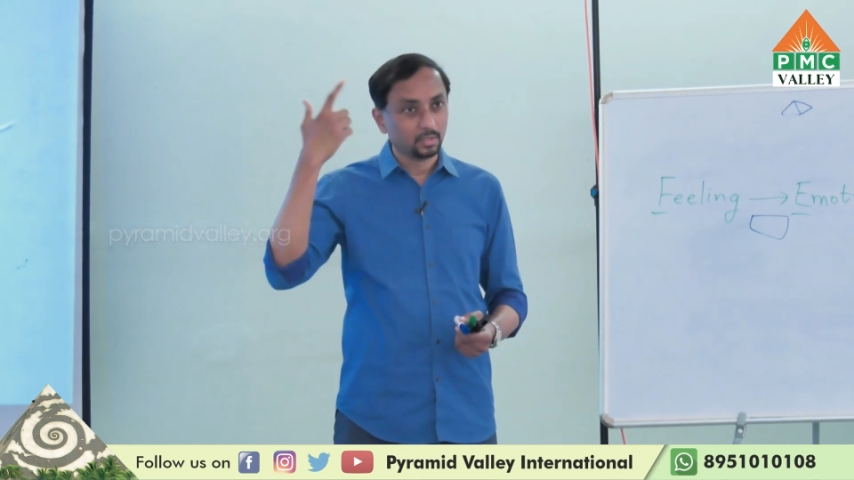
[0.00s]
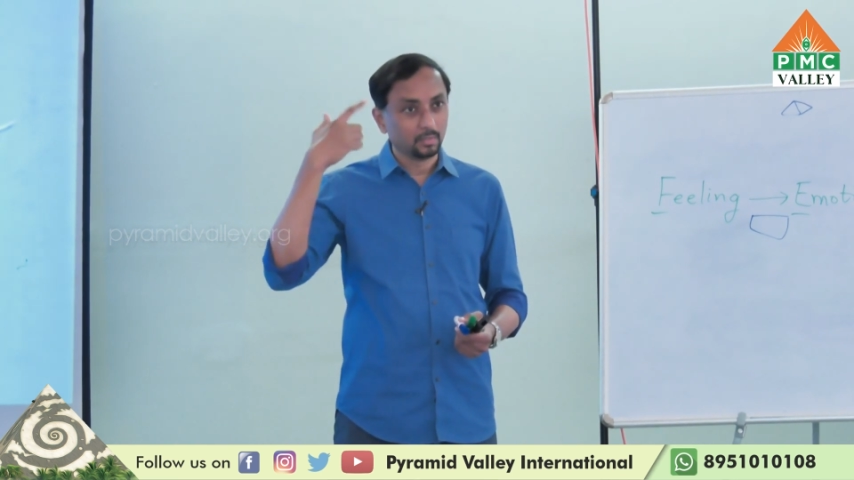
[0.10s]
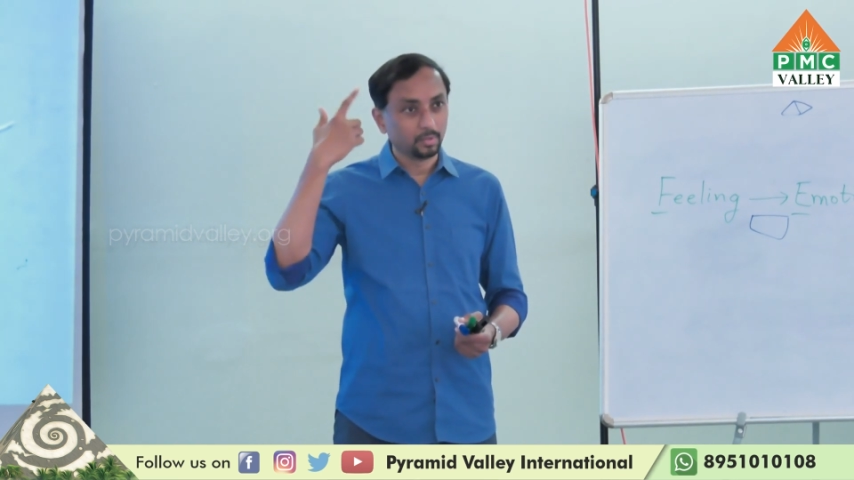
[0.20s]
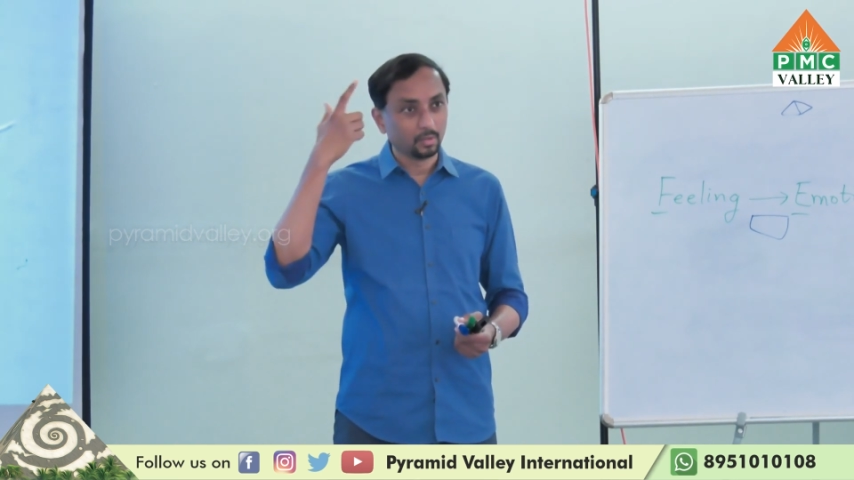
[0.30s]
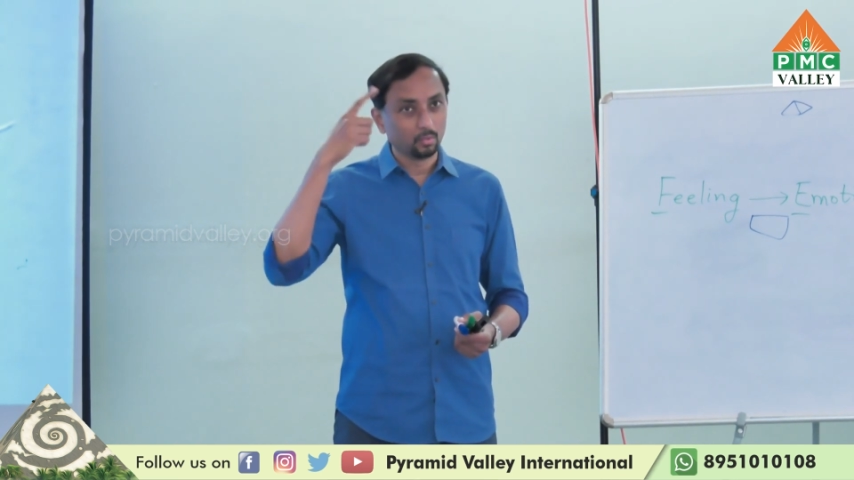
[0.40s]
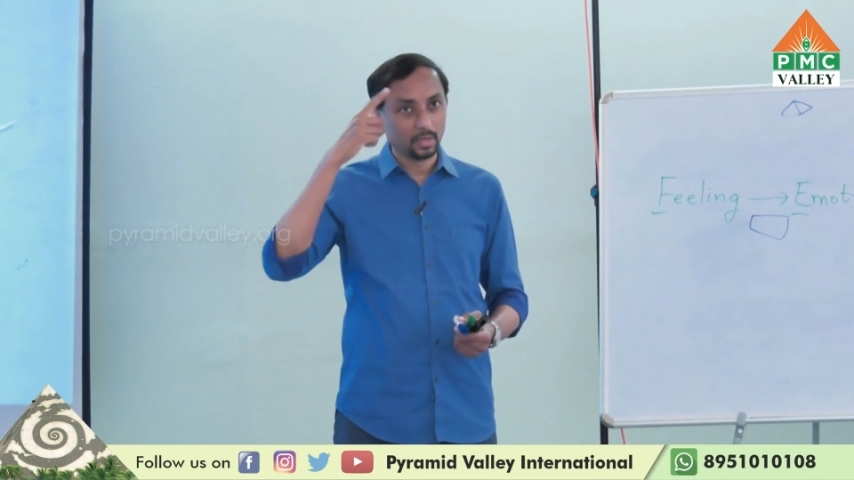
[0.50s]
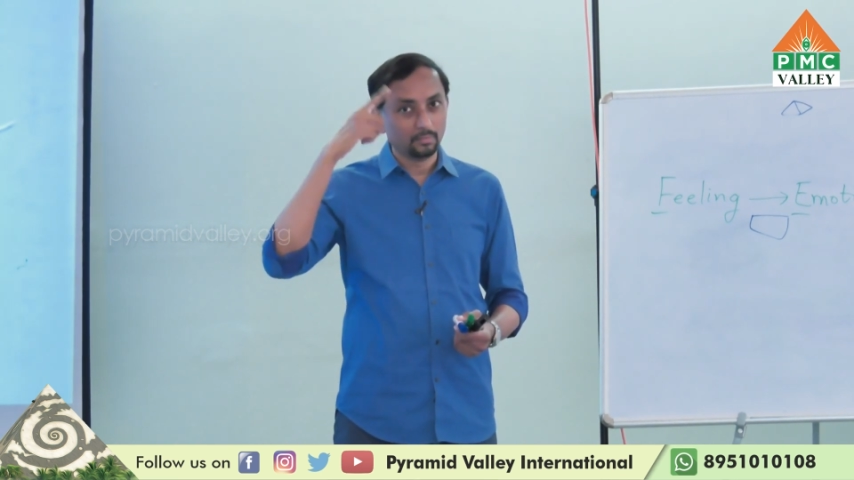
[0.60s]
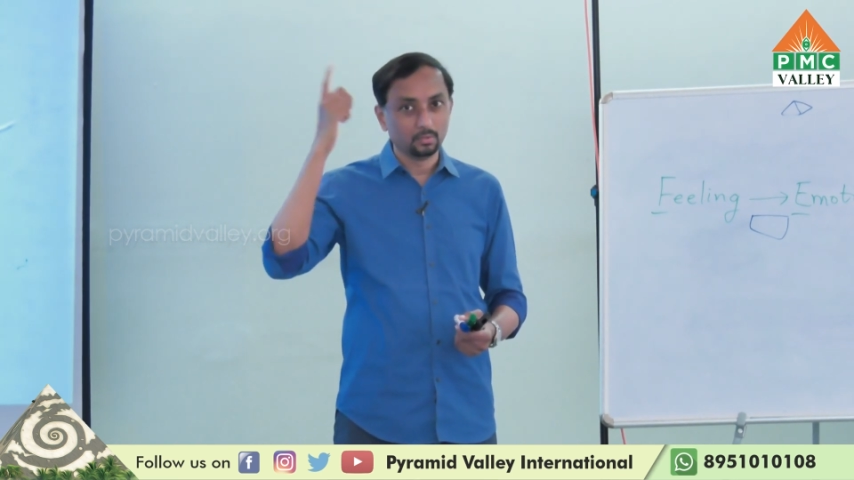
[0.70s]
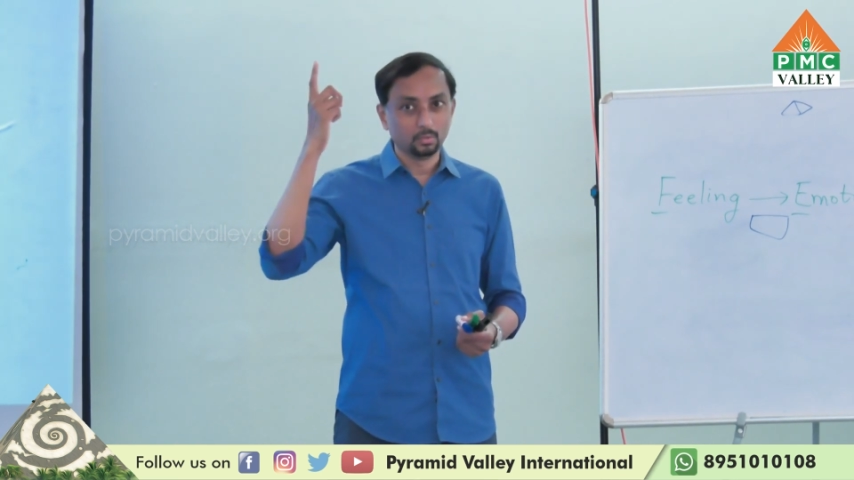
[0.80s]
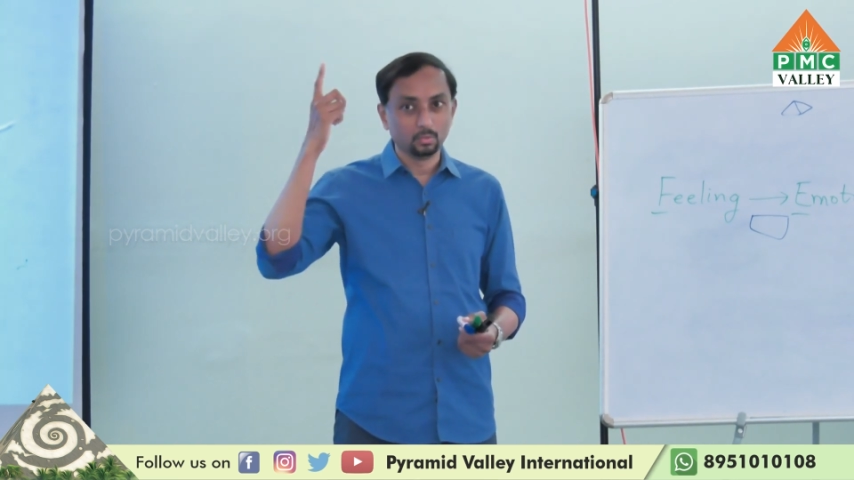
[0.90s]
keep thinking, oh, I
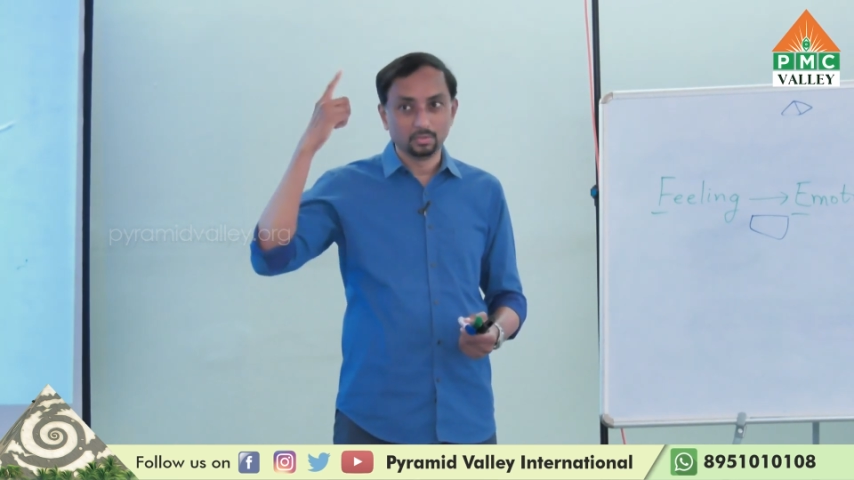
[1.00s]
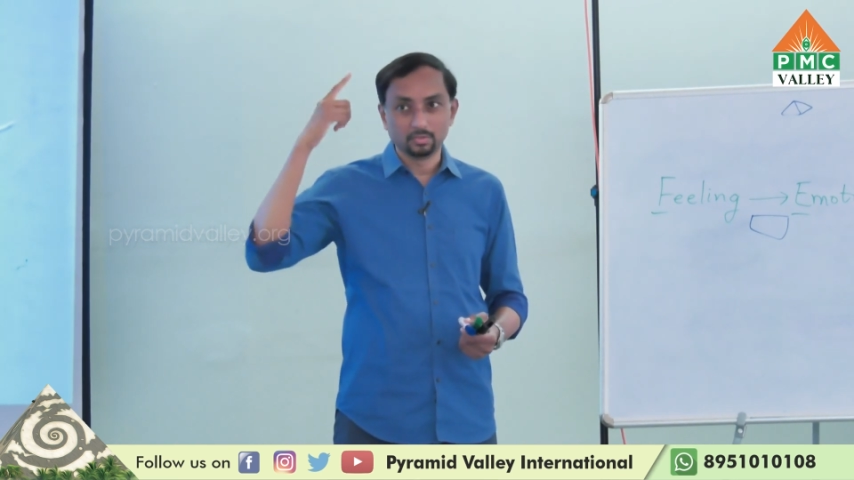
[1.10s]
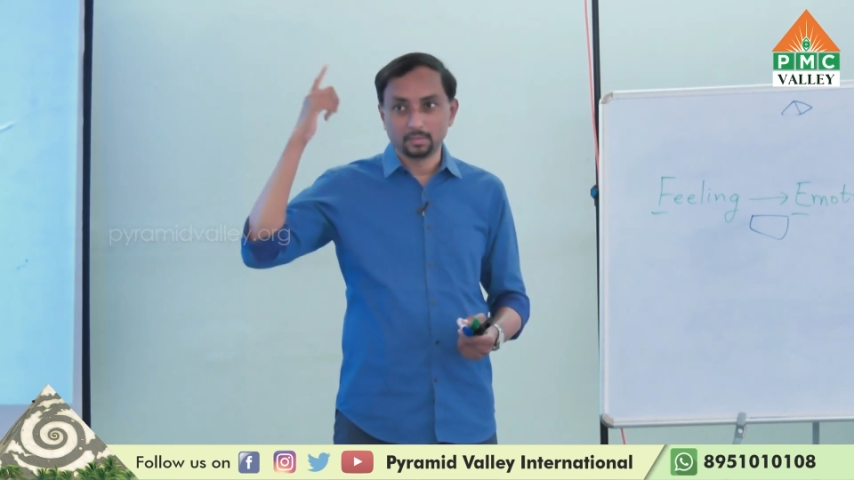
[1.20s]
have to do this,